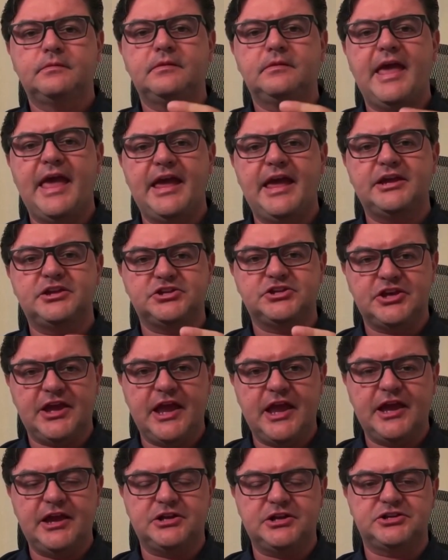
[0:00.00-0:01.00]
they
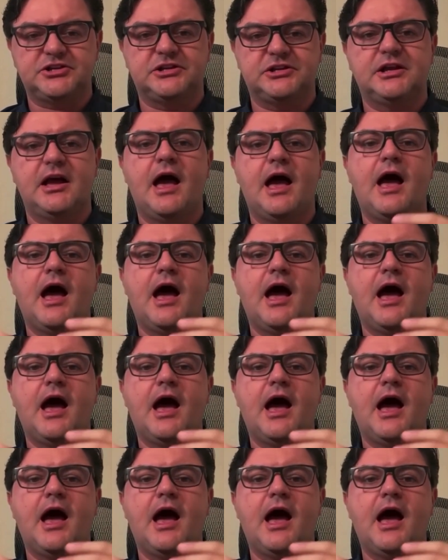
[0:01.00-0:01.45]
changed